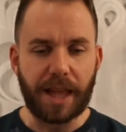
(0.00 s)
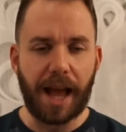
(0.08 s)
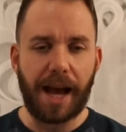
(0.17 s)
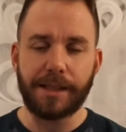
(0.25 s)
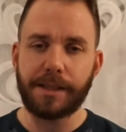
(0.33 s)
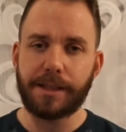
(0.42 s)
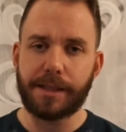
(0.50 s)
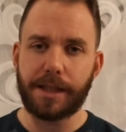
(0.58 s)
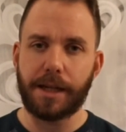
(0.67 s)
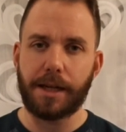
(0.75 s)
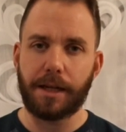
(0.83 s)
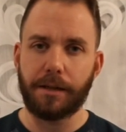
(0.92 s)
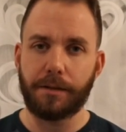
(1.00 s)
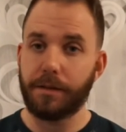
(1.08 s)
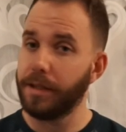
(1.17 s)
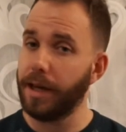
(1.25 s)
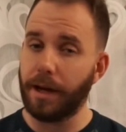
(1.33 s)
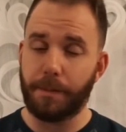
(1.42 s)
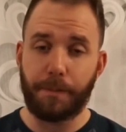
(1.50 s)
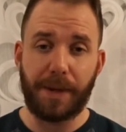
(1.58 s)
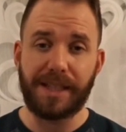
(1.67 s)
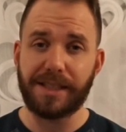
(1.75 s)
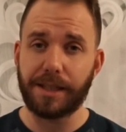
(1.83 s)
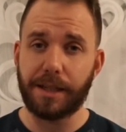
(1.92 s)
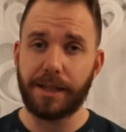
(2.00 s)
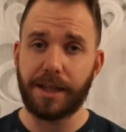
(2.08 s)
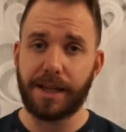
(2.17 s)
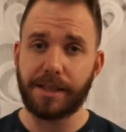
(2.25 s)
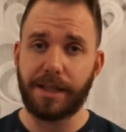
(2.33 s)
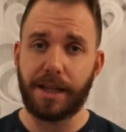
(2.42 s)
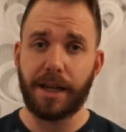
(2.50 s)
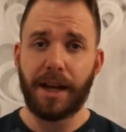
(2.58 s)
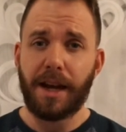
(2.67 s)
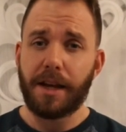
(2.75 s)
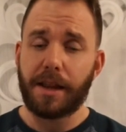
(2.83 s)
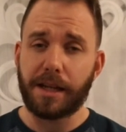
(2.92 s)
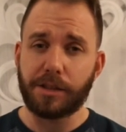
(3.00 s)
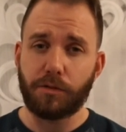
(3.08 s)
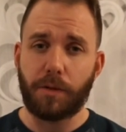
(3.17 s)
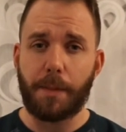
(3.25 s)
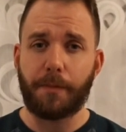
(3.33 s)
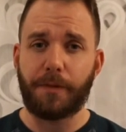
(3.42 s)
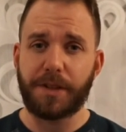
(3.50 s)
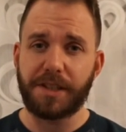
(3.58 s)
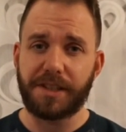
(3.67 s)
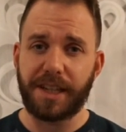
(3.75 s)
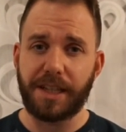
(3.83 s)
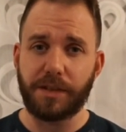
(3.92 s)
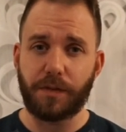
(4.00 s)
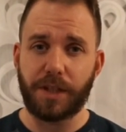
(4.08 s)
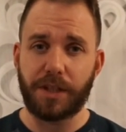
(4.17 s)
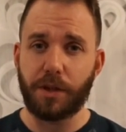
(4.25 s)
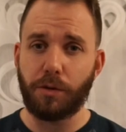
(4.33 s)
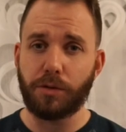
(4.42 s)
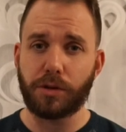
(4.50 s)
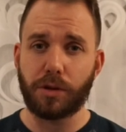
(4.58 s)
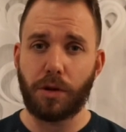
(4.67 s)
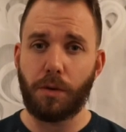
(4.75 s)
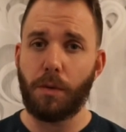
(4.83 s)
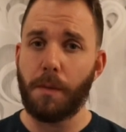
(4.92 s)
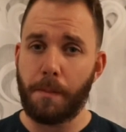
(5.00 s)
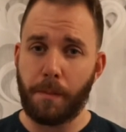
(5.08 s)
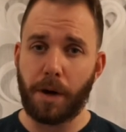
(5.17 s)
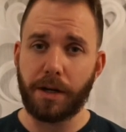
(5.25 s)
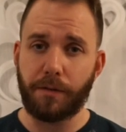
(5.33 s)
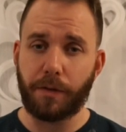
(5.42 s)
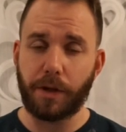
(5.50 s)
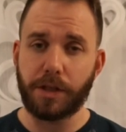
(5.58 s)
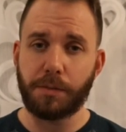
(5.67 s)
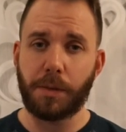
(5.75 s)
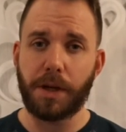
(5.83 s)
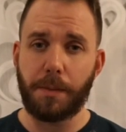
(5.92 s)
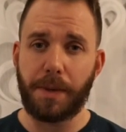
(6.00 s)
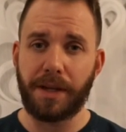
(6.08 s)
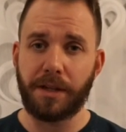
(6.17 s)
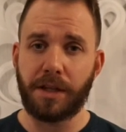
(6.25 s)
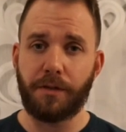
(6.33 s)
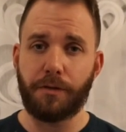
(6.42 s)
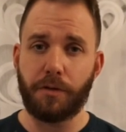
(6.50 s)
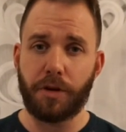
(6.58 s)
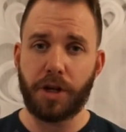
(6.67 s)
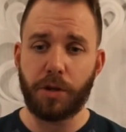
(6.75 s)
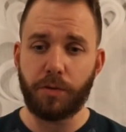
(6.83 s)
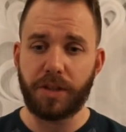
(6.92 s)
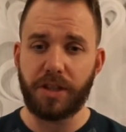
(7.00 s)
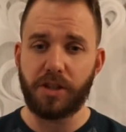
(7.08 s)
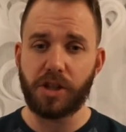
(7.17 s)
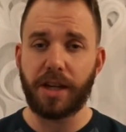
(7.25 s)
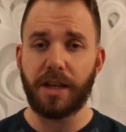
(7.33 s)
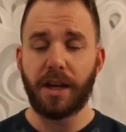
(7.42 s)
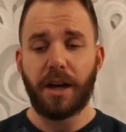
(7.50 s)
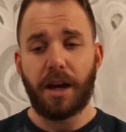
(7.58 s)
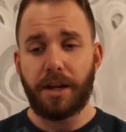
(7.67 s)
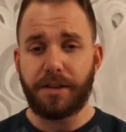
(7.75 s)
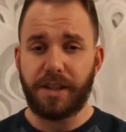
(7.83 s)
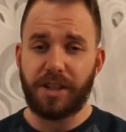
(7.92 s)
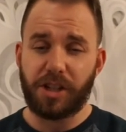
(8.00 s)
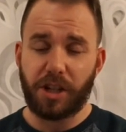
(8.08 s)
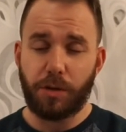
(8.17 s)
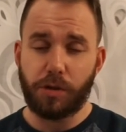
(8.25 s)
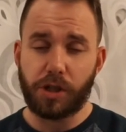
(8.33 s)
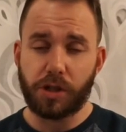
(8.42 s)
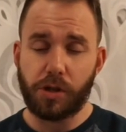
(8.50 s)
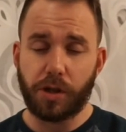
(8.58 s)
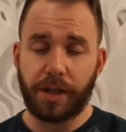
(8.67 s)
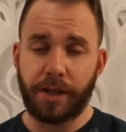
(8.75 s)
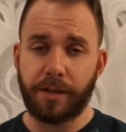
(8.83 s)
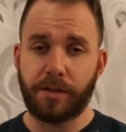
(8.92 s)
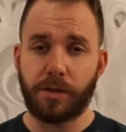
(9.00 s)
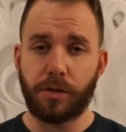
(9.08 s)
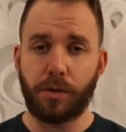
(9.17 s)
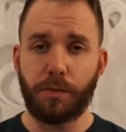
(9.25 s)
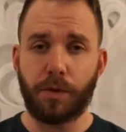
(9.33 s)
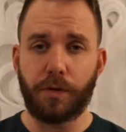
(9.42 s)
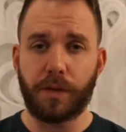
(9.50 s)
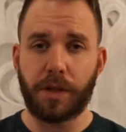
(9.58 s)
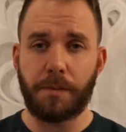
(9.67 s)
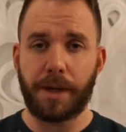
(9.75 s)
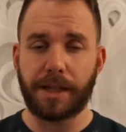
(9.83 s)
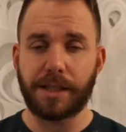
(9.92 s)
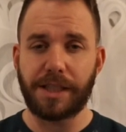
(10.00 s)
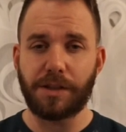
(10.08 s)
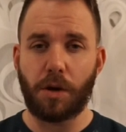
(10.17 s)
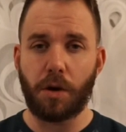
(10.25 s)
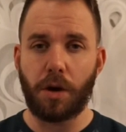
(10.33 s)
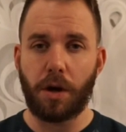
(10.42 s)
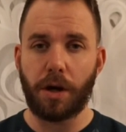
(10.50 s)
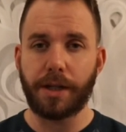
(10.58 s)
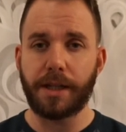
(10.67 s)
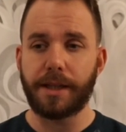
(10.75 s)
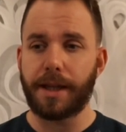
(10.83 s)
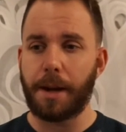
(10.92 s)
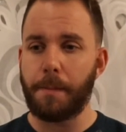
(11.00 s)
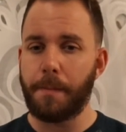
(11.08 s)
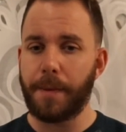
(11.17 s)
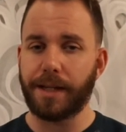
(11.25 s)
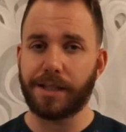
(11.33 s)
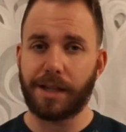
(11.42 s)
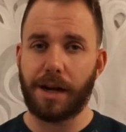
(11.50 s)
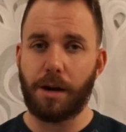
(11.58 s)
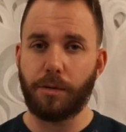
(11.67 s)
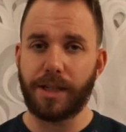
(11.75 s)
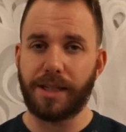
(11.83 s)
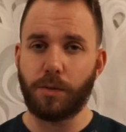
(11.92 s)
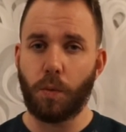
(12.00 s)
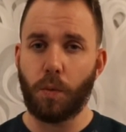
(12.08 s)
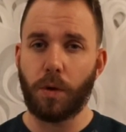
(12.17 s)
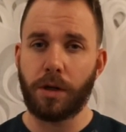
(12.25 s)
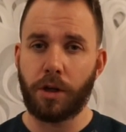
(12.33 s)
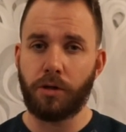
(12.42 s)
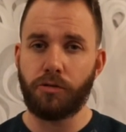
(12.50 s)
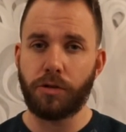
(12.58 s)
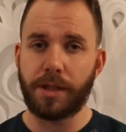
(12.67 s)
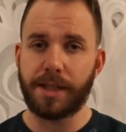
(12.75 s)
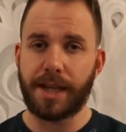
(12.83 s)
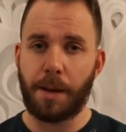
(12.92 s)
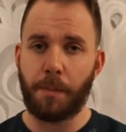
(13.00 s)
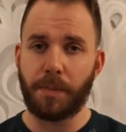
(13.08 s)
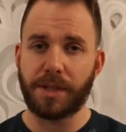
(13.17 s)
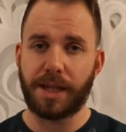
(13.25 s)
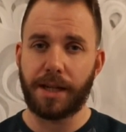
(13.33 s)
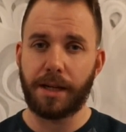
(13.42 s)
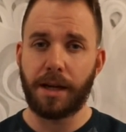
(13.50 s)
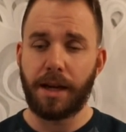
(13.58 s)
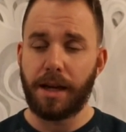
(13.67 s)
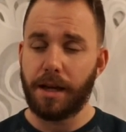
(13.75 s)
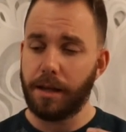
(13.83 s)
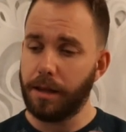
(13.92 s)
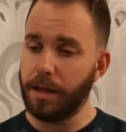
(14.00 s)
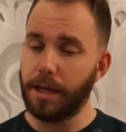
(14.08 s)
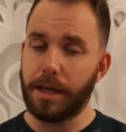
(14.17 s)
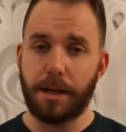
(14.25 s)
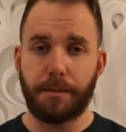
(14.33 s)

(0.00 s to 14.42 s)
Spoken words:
And yeah, basically that's it. That's a wrap for today's video. So my advice, my opinion, if you're a new DJ, a DJ who's just looking into moving your mixes online, then Mixcloud is 110% the